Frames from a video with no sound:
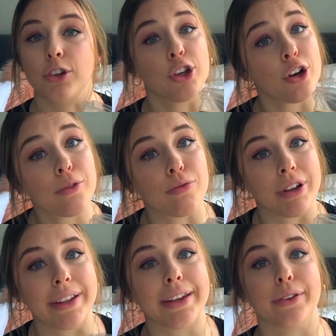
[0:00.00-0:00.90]
you're
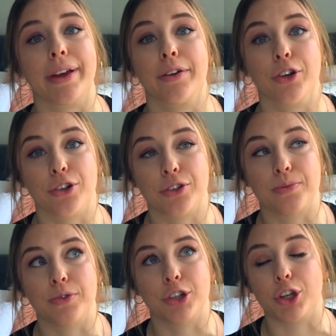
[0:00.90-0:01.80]
really like, you're
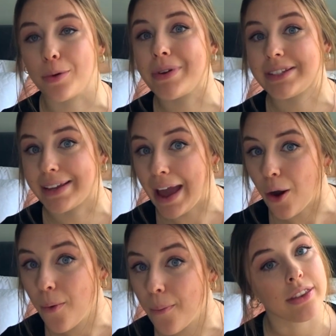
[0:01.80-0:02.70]
missing
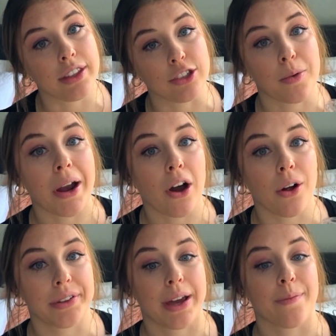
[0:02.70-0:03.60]
out. These are my
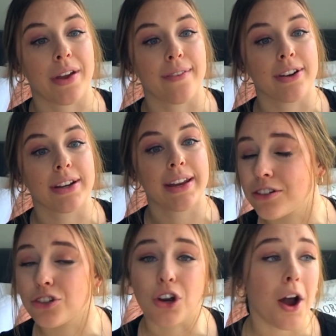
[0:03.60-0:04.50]
all-time favorite.
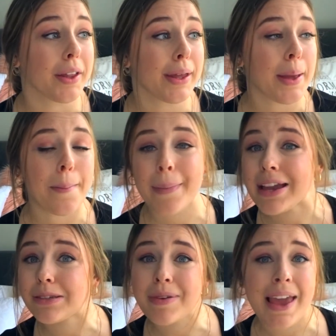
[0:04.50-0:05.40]
Chocolate
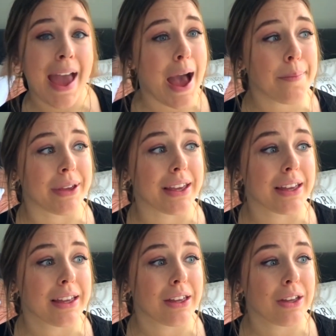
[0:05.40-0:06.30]
makes me happy.
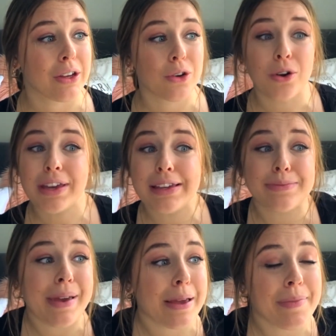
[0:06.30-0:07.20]

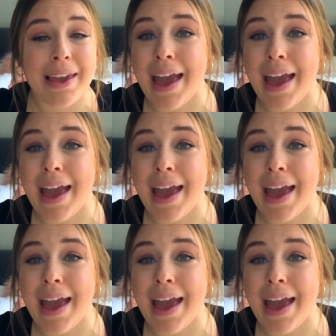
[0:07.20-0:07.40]
Cookies make me